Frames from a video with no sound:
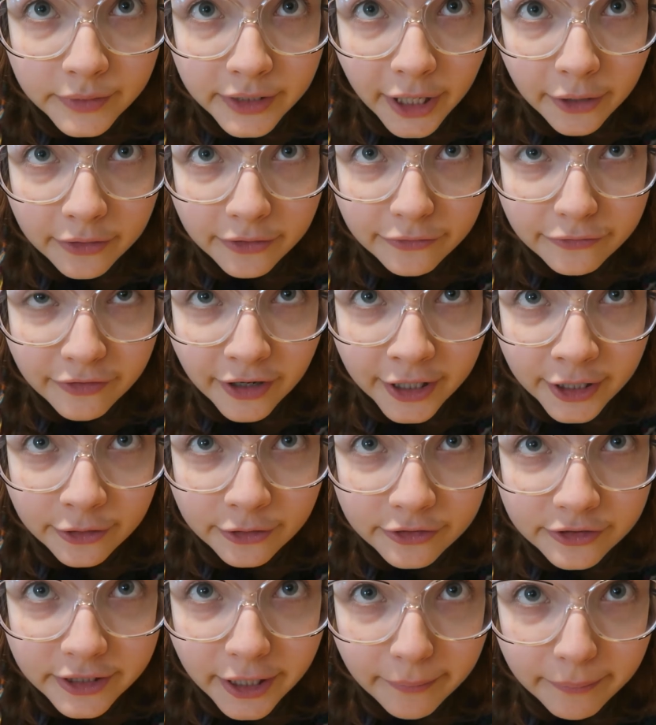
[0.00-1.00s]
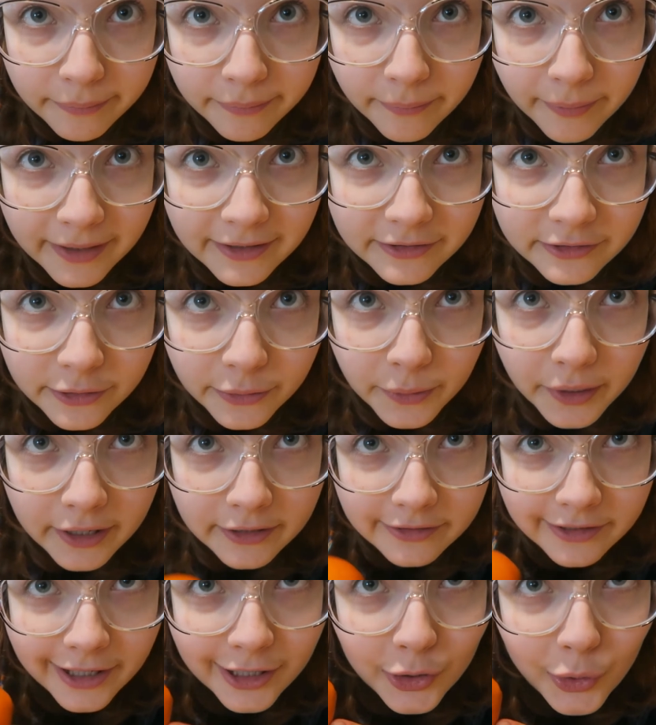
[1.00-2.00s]
Now the final step is to
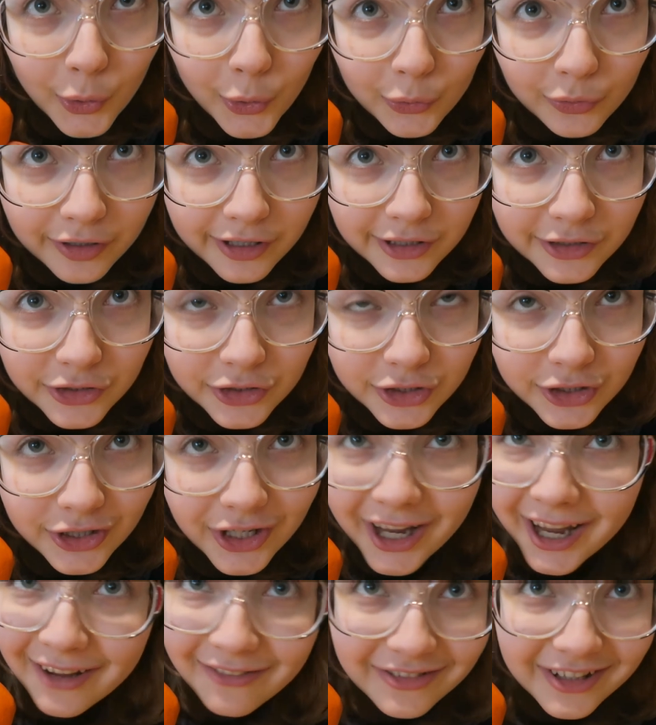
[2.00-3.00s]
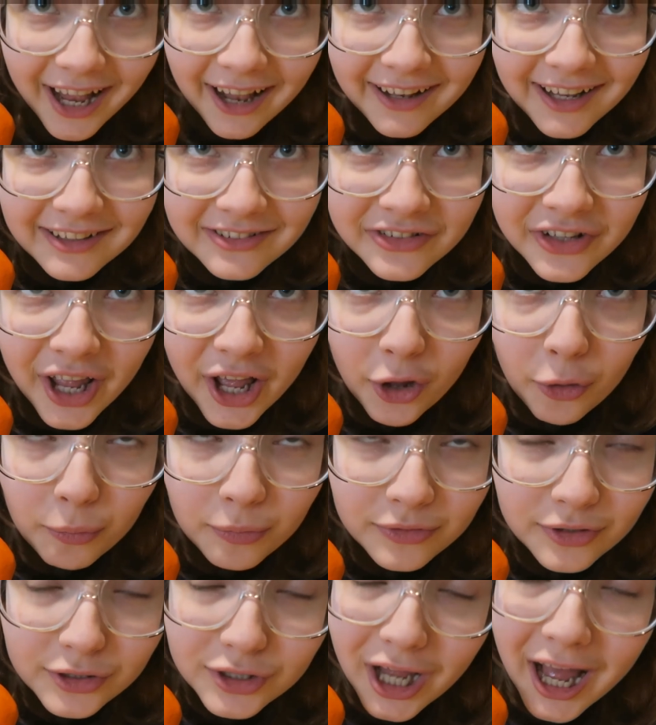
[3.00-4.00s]
eat an orange. If that doesn't help,
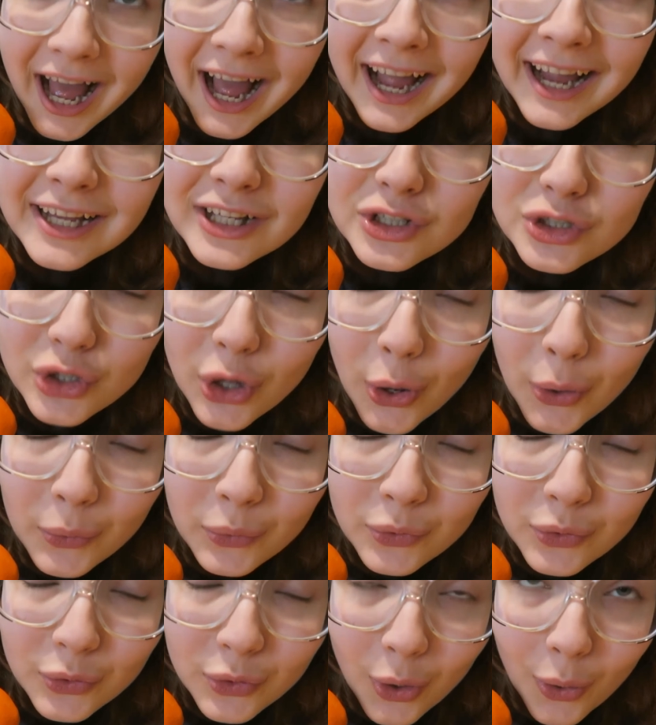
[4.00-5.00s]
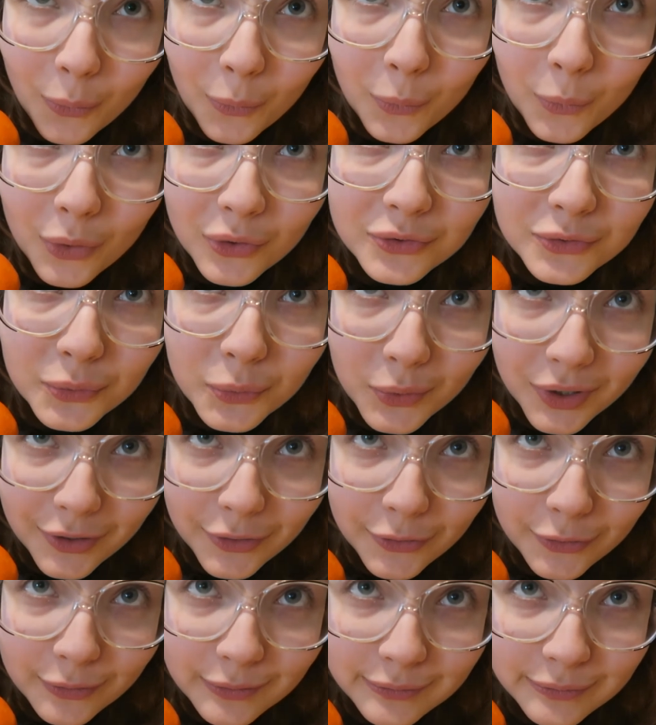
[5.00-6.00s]
I don't know what
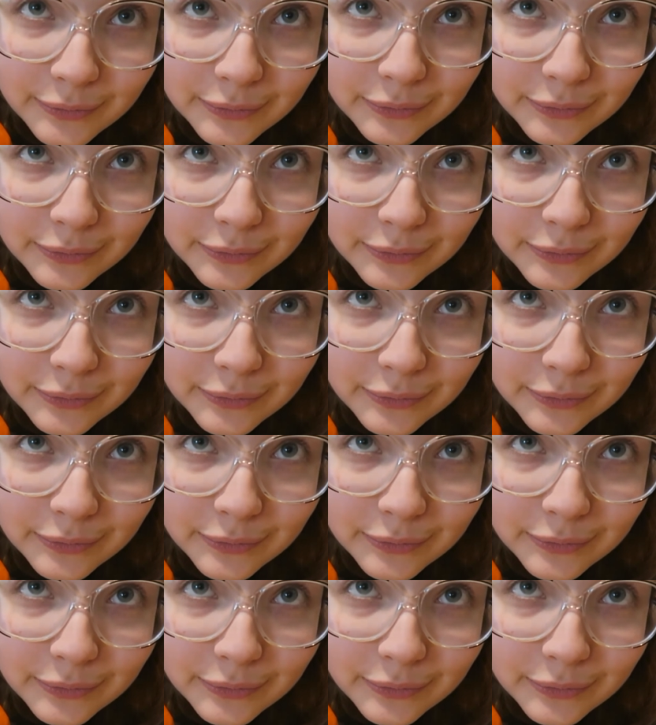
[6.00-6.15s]
will.